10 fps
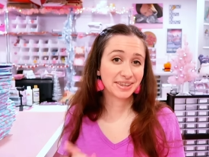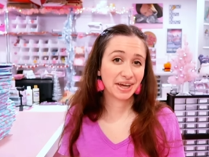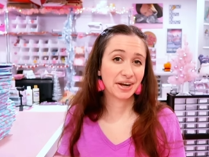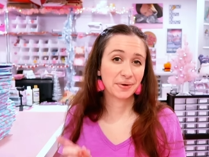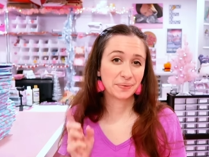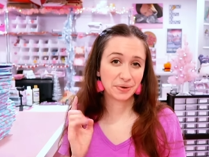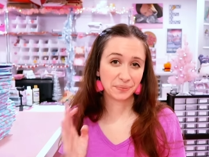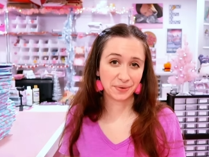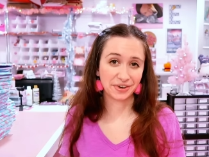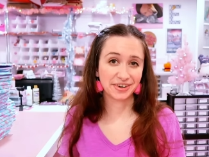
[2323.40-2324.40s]
thing that I
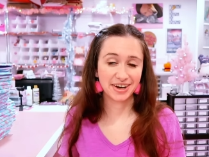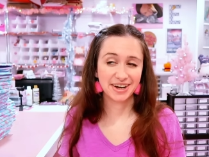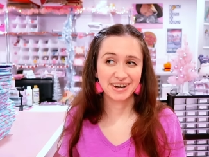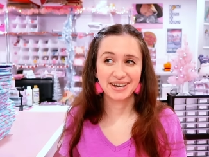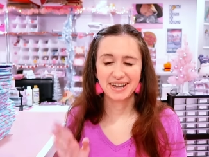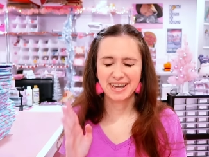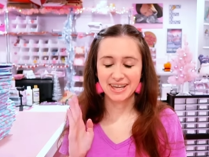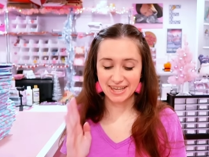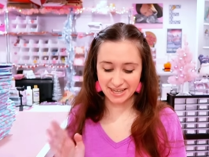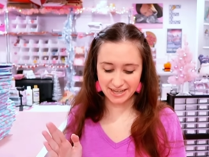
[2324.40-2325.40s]
want to work on
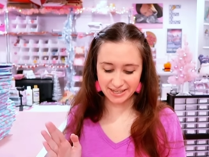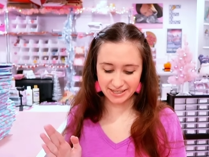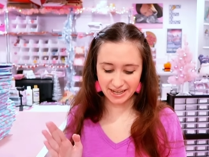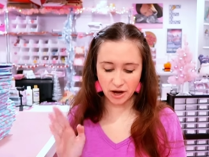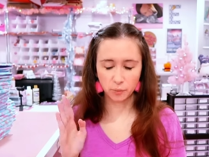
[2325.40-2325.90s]
is